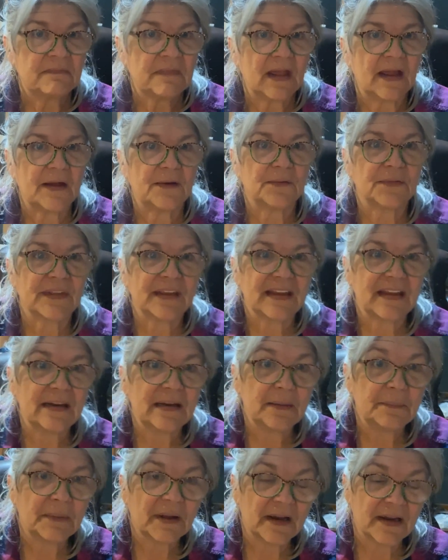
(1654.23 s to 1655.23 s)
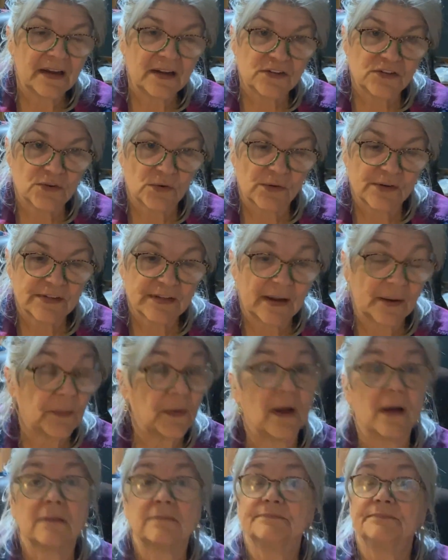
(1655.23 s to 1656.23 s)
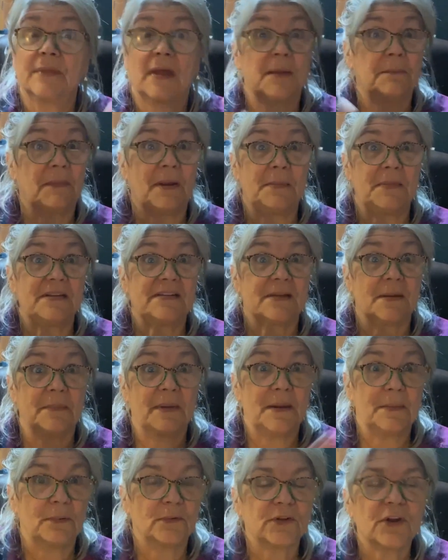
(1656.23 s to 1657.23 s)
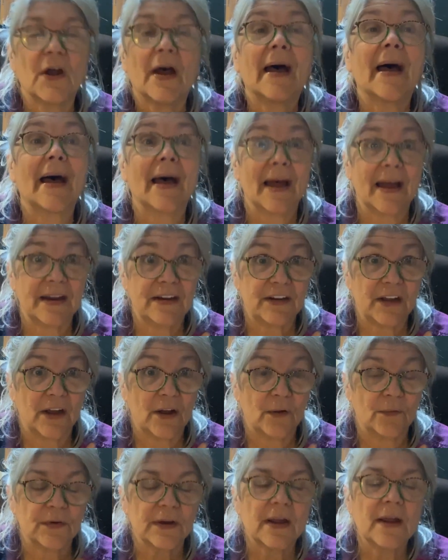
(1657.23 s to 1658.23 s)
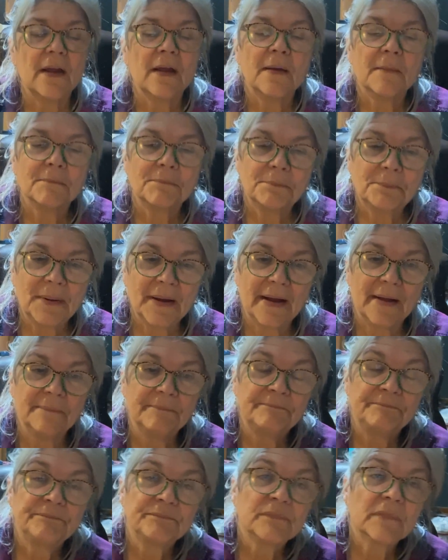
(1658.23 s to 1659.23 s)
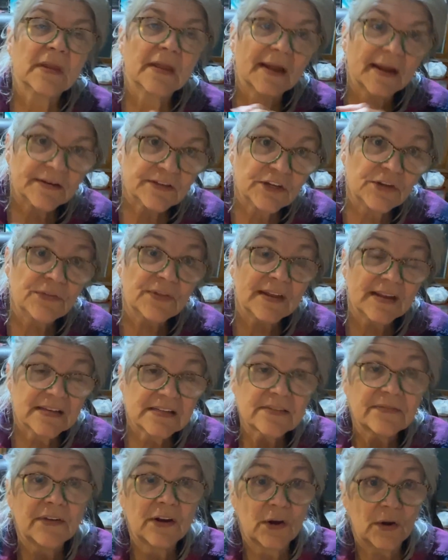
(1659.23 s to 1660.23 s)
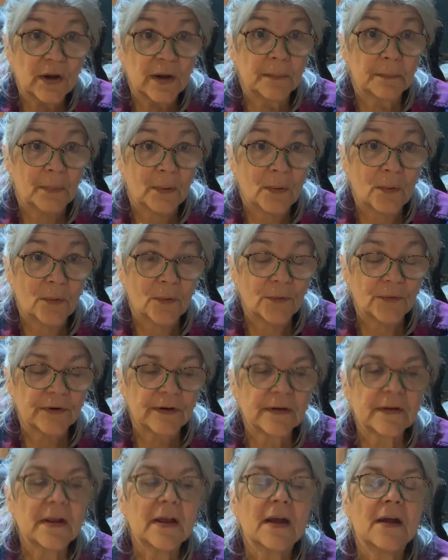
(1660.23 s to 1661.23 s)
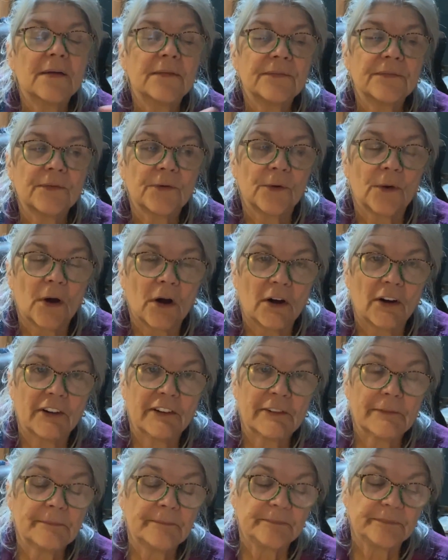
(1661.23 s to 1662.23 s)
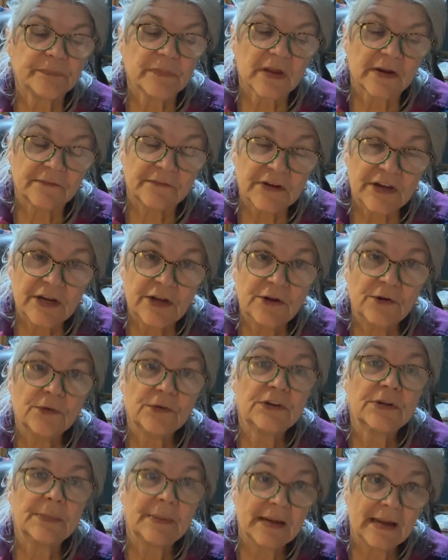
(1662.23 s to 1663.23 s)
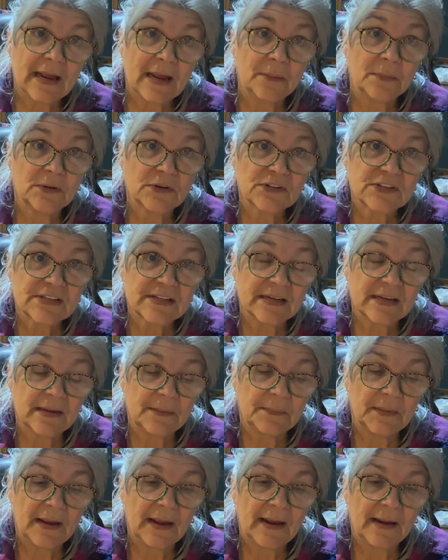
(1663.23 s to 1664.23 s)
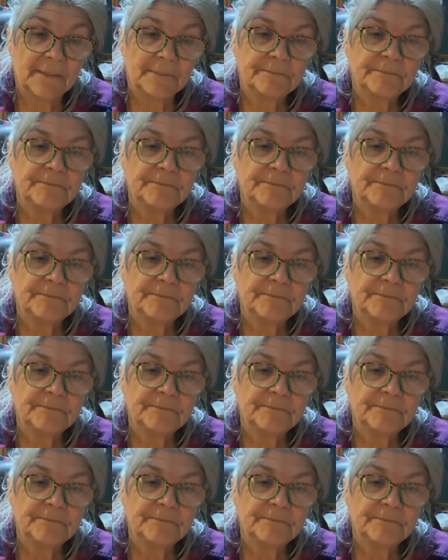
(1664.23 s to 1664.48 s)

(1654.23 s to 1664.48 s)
I don't think anybody enjoys that. Well, maybe some people do. I don't. But I do think it's very important for all of you to be able to see me,